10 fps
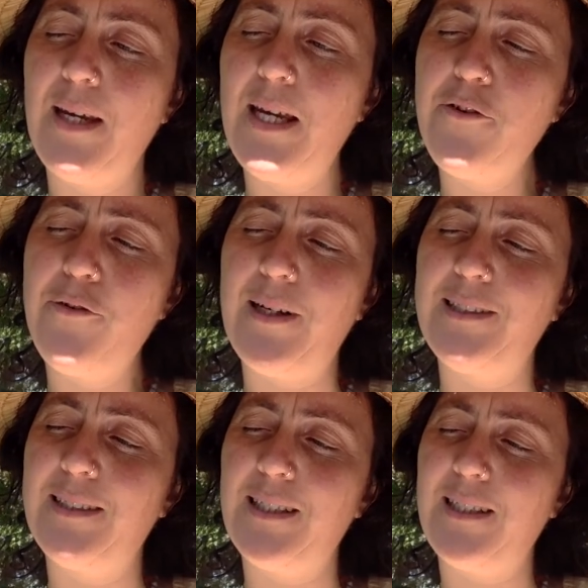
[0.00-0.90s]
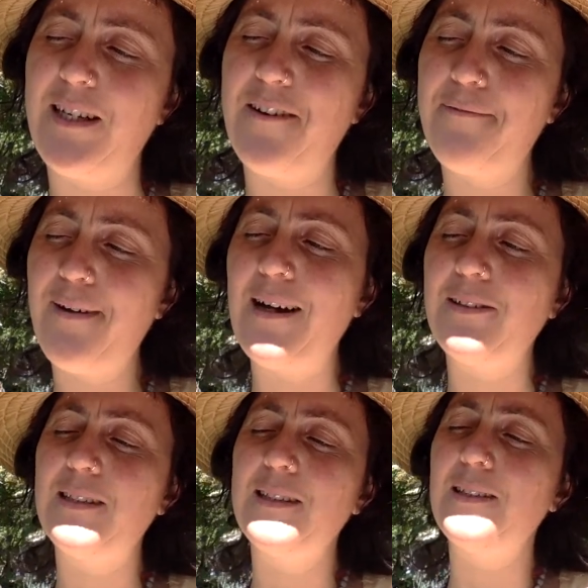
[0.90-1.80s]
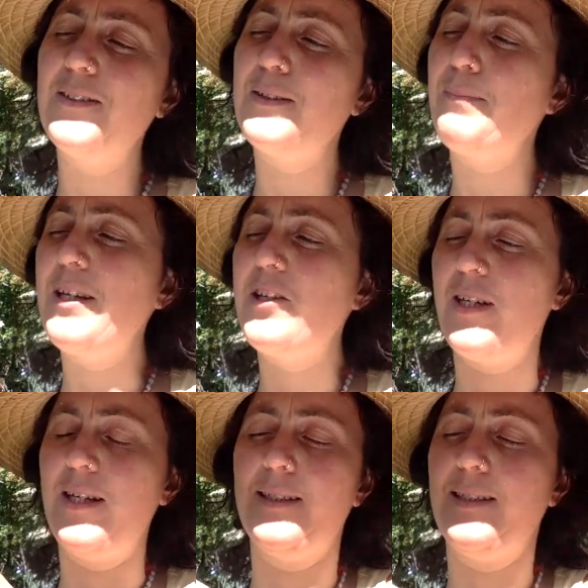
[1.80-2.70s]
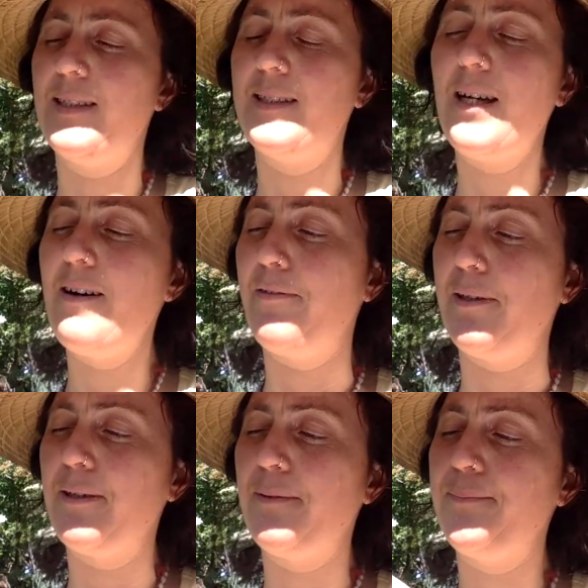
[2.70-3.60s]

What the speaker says: interested in the thousands of species discovered